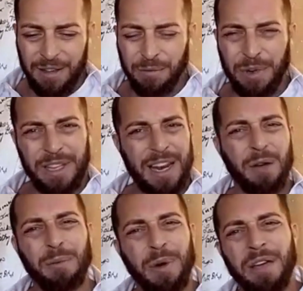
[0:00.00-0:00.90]
really
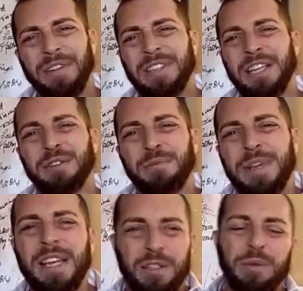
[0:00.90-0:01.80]
not what privatization
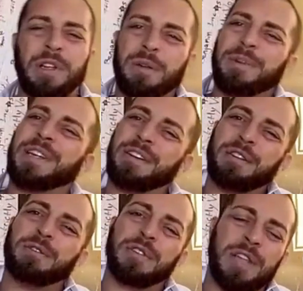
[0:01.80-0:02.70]
means when a
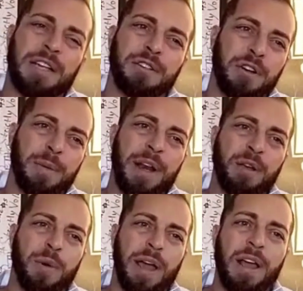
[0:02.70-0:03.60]
libertarian uses that term
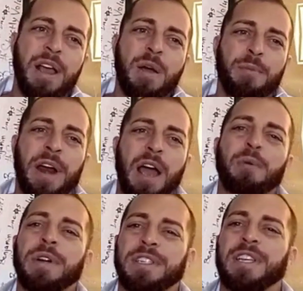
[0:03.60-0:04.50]
anyway. But I
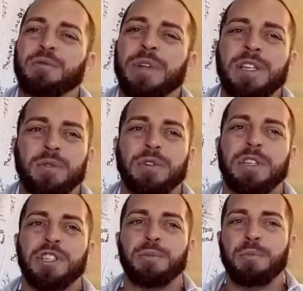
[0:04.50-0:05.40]
want to see
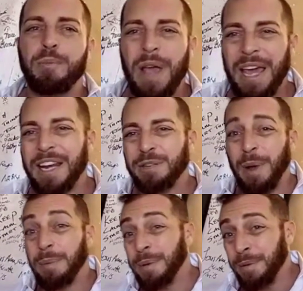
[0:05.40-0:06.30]
resources managed
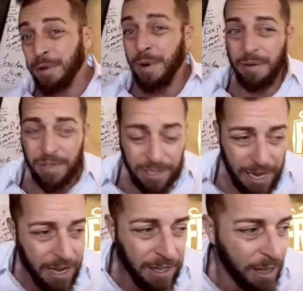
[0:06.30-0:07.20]
by people who have a
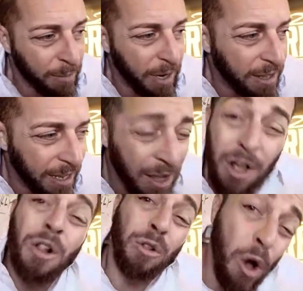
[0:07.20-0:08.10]
stake in them. And I think
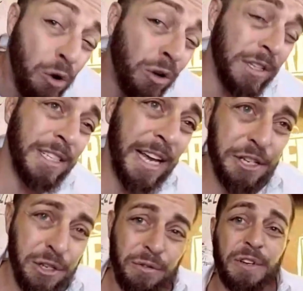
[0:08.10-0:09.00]

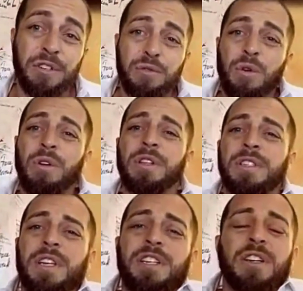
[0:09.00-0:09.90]
localization of control
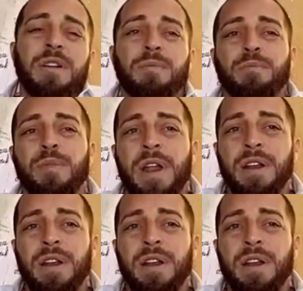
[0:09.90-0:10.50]
is such an